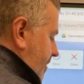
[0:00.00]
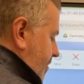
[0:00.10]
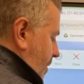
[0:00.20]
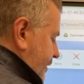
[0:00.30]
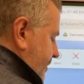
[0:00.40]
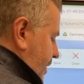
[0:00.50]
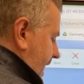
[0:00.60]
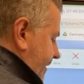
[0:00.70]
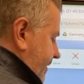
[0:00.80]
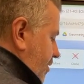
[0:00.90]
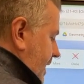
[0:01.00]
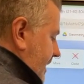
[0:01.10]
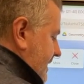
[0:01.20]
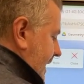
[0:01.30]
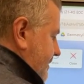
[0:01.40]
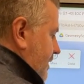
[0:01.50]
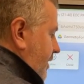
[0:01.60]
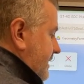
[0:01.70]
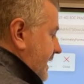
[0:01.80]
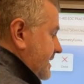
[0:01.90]
Multiply 30 times
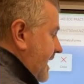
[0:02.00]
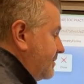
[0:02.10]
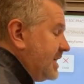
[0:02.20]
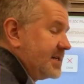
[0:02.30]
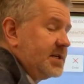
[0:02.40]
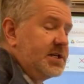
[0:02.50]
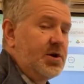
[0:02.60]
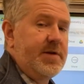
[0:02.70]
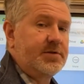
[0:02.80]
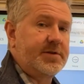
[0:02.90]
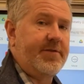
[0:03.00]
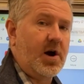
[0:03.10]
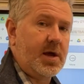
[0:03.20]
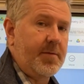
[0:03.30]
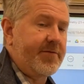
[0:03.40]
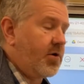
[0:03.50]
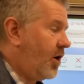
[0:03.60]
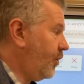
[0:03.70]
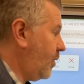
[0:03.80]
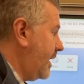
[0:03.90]
36 times 62. There's the volume of her
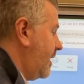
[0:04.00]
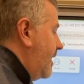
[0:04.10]
old one.